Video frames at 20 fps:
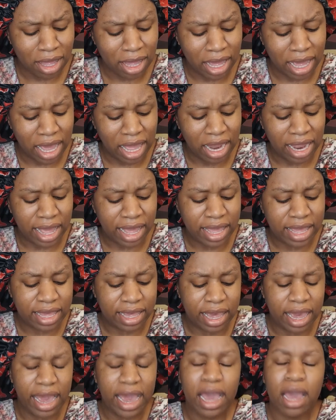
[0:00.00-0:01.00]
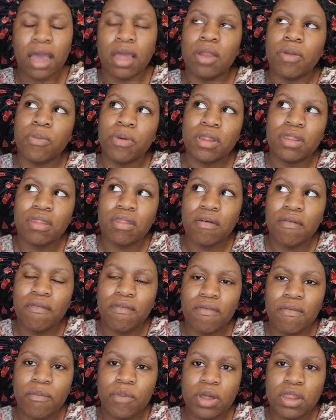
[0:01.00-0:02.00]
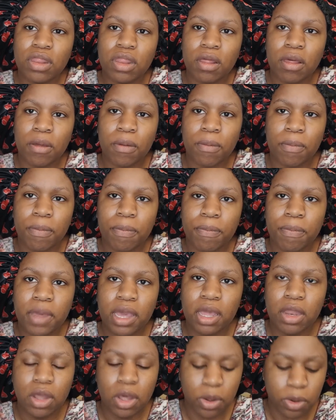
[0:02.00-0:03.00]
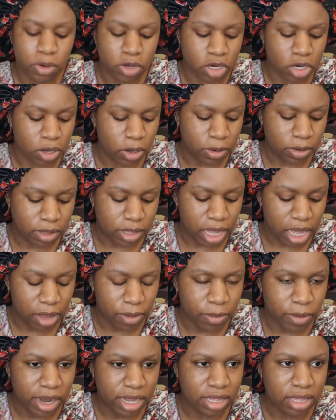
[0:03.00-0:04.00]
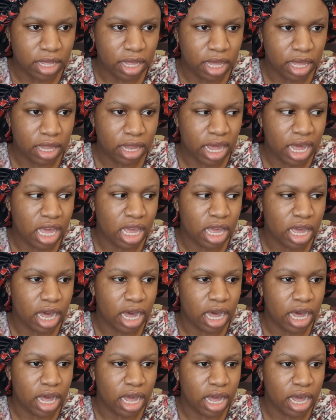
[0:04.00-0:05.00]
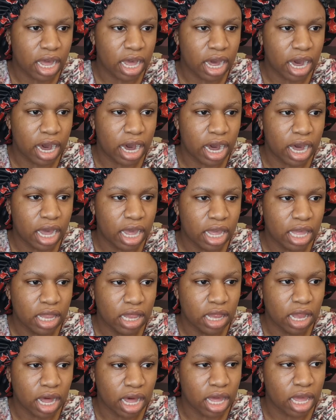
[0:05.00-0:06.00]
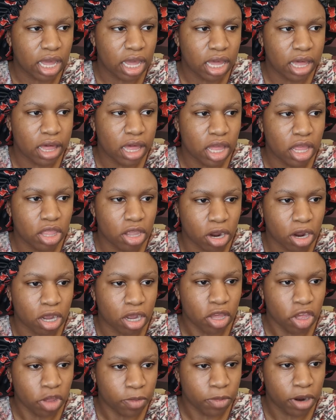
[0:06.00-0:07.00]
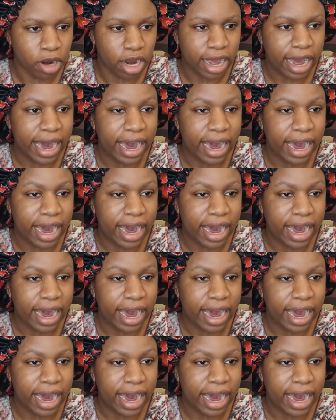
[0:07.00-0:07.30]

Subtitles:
And again, with the pedo jokes, I wasn't like, I like dark humor.